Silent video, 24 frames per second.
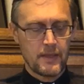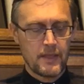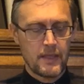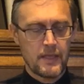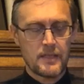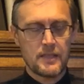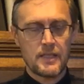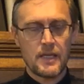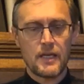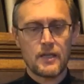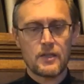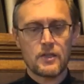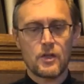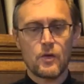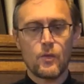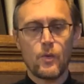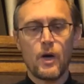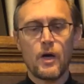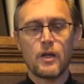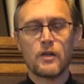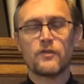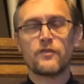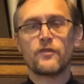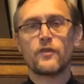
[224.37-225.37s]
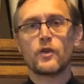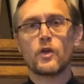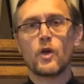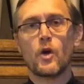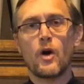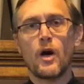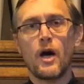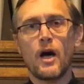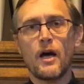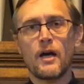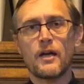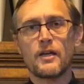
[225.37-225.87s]
It takes a while for
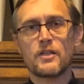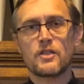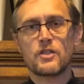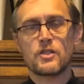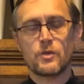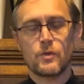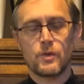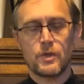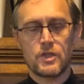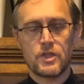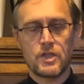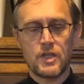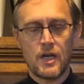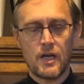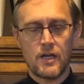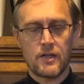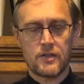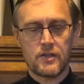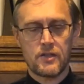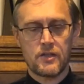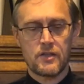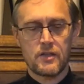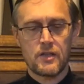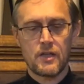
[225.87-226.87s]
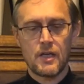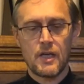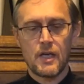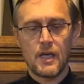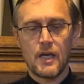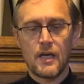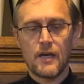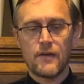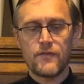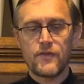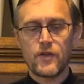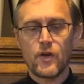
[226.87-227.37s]
your eyes to adjust,
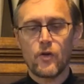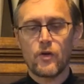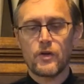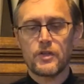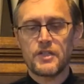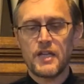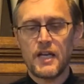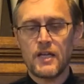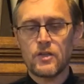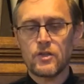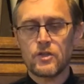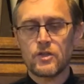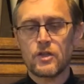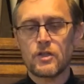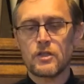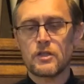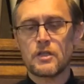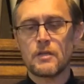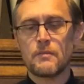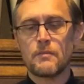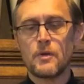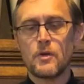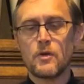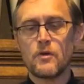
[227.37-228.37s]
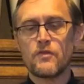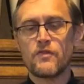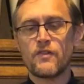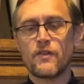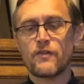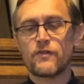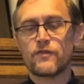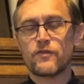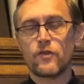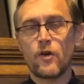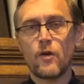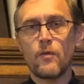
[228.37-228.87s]
for your attention to move
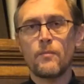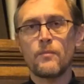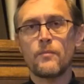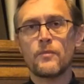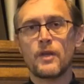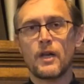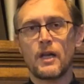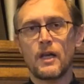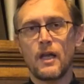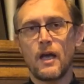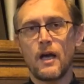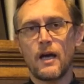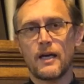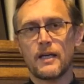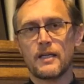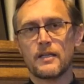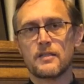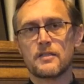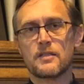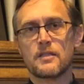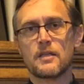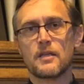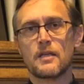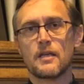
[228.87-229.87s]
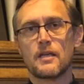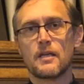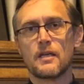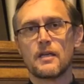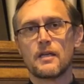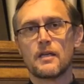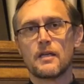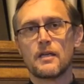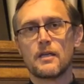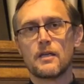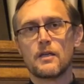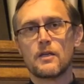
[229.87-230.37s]
from the light
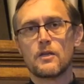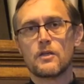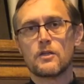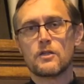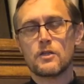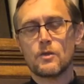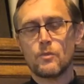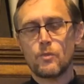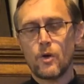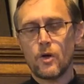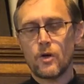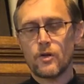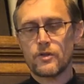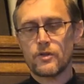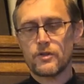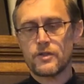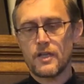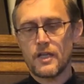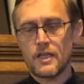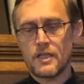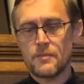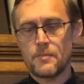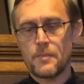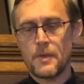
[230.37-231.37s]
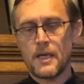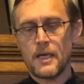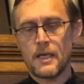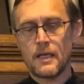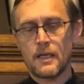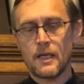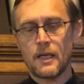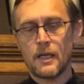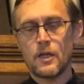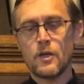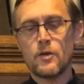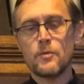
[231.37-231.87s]
to what is being
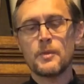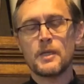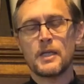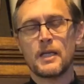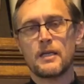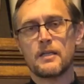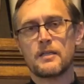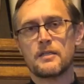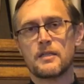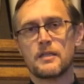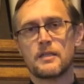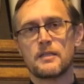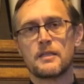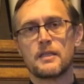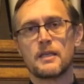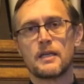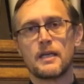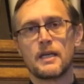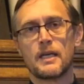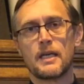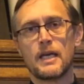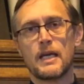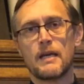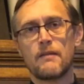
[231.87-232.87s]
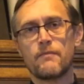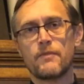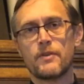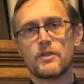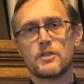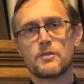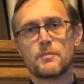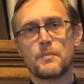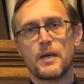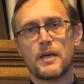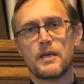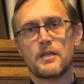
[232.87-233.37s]
illuminated in the
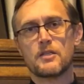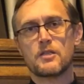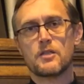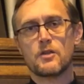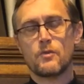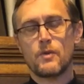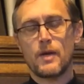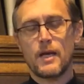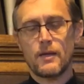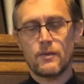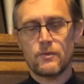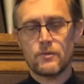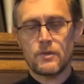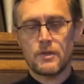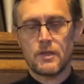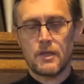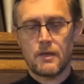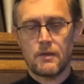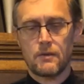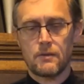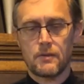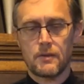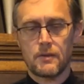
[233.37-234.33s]
space around you.